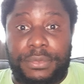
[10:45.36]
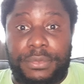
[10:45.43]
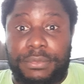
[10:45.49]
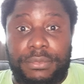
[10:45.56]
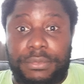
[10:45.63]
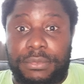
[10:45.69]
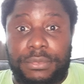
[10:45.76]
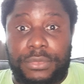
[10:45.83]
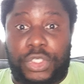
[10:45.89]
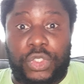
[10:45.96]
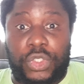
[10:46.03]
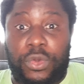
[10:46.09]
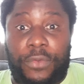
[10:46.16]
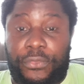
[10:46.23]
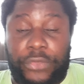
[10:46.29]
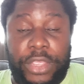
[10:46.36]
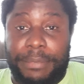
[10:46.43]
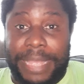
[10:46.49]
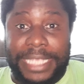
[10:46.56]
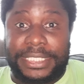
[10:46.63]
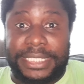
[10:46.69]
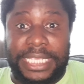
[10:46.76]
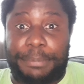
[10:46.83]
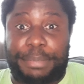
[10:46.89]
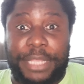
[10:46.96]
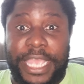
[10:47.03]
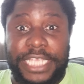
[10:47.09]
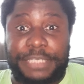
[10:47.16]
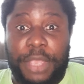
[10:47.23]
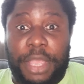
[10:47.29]
2 or 3 Man City players,
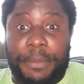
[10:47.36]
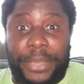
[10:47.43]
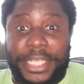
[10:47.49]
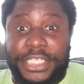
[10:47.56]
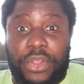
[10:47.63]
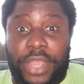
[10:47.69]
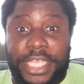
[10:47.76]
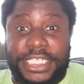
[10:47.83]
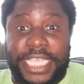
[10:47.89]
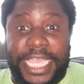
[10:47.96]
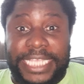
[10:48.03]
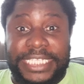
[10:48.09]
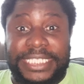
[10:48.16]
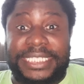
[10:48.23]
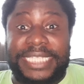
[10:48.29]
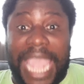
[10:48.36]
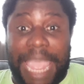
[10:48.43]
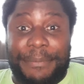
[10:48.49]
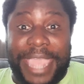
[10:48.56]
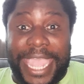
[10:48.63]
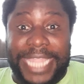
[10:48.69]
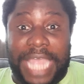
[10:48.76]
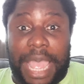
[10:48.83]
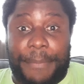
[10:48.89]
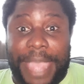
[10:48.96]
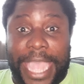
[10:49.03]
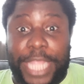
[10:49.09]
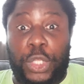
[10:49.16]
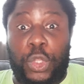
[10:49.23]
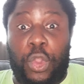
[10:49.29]
but he's got to get his damn head up and
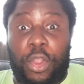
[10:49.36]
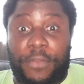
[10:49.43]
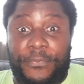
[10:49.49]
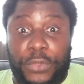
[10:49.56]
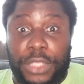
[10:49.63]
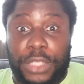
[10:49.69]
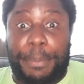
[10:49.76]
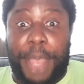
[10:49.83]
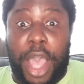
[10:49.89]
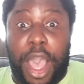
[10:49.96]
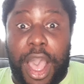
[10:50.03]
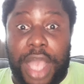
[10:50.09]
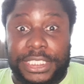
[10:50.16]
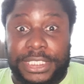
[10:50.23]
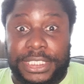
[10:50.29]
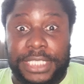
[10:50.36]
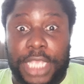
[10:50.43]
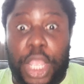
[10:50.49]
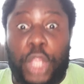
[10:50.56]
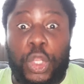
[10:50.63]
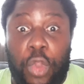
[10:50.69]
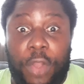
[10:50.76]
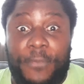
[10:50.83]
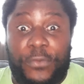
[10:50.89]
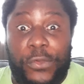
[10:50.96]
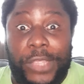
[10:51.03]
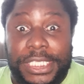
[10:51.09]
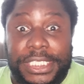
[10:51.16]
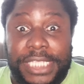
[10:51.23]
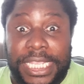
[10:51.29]
look for the pass. Look for his
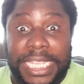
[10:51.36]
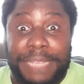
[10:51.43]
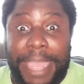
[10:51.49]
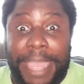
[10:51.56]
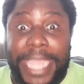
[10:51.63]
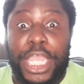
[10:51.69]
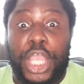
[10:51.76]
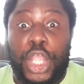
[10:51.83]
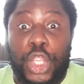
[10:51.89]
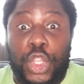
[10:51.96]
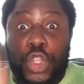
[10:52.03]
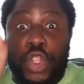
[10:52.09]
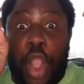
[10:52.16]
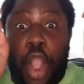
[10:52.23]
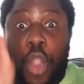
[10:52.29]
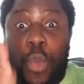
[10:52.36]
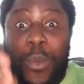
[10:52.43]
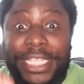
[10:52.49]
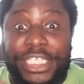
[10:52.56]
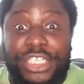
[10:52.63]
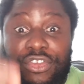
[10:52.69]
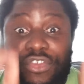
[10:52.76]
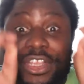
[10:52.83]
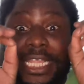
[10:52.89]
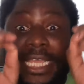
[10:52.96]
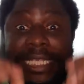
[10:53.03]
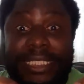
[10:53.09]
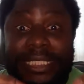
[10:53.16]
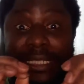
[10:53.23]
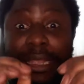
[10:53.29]
teammate. Know when to release
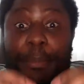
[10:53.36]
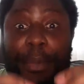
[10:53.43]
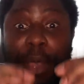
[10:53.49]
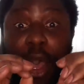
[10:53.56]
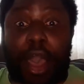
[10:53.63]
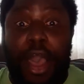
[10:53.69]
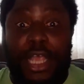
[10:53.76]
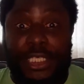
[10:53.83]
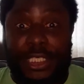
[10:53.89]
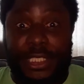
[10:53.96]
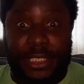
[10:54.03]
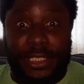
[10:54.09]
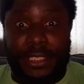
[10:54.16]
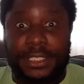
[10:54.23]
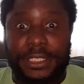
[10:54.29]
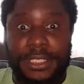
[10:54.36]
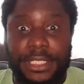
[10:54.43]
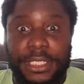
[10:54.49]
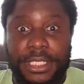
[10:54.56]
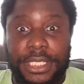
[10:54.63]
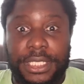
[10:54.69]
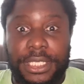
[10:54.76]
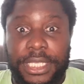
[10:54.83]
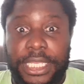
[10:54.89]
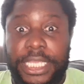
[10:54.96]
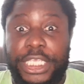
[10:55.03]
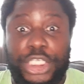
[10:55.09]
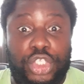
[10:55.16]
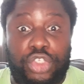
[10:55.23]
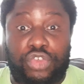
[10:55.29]
the pass. He is
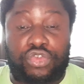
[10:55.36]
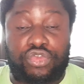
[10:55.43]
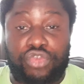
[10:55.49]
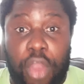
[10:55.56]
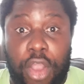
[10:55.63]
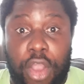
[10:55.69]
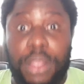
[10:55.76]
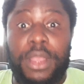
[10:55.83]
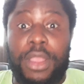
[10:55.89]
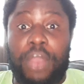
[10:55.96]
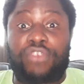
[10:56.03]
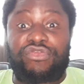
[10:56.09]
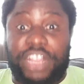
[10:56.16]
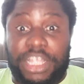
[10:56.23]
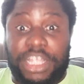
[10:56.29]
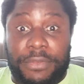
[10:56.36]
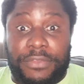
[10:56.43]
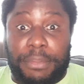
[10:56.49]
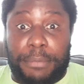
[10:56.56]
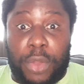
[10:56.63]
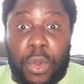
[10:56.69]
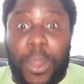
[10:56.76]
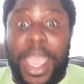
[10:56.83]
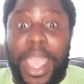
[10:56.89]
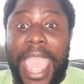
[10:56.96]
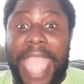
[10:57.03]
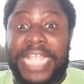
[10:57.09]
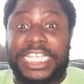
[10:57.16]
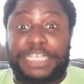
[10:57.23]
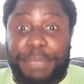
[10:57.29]
strong running with the ball and he's
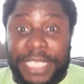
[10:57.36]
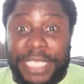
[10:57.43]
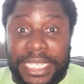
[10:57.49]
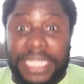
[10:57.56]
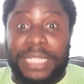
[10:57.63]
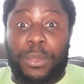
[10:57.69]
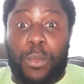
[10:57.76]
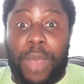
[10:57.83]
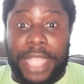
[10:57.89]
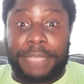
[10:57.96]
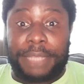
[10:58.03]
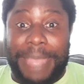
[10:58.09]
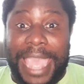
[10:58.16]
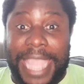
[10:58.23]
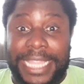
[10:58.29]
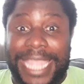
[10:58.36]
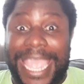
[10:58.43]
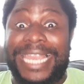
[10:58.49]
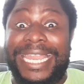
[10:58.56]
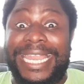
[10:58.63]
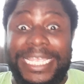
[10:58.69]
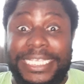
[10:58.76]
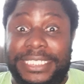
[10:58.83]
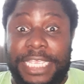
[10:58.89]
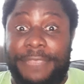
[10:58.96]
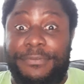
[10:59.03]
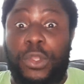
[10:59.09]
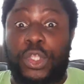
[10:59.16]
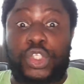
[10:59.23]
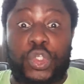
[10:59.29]
beating 1 man at least, if not
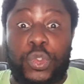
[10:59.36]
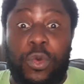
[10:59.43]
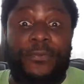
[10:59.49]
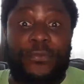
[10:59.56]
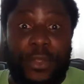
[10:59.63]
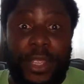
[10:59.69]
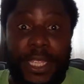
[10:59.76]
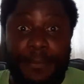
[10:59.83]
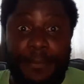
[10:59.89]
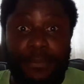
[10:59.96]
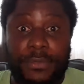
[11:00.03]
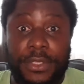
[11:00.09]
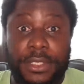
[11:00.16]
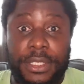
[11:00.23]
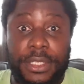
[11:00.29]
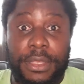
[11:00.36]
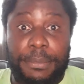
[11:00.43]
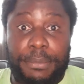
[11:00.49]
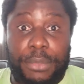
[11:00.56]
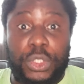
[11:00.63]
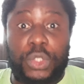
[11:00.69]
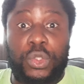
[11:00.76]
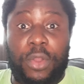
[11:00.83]
2 or 3. But look for the